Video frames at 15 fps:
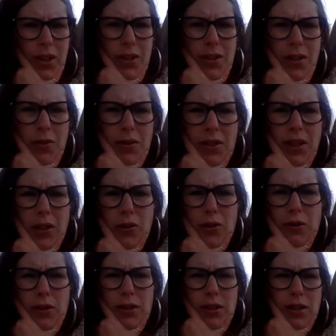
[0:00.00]
So
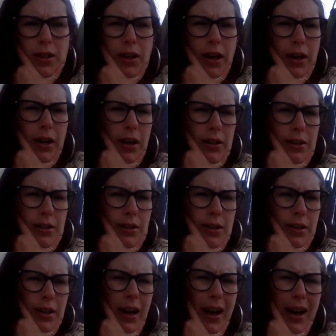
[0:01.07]
Cedars
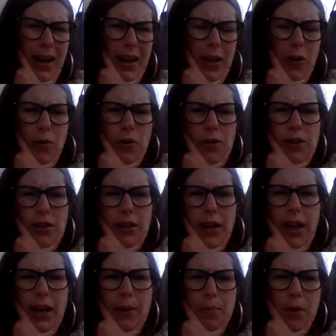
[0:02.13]
Sinai or
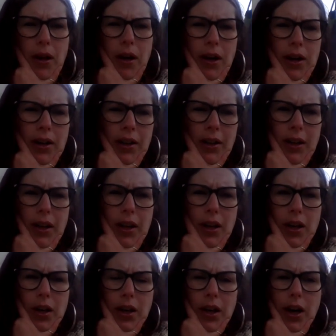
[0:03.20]
Sinai blog,
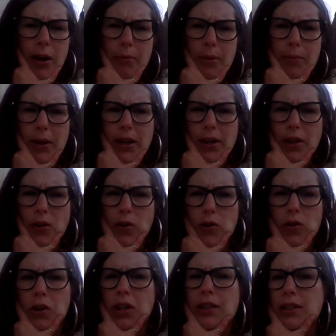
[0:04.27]
common
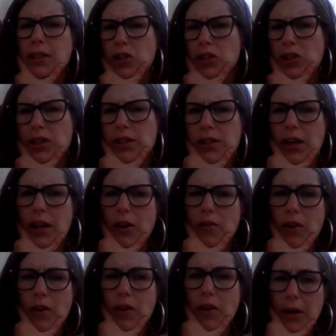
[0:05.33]
medical conditions
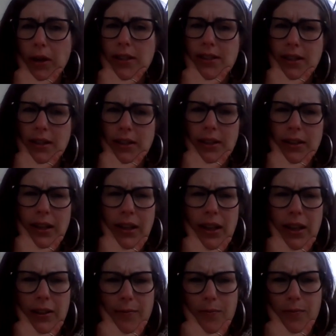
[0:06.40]
aggravated by sun and
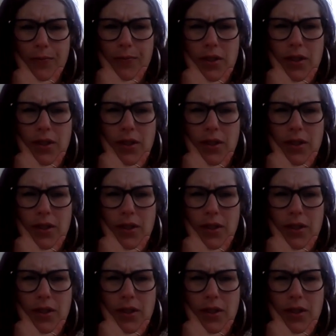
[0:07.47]
heat.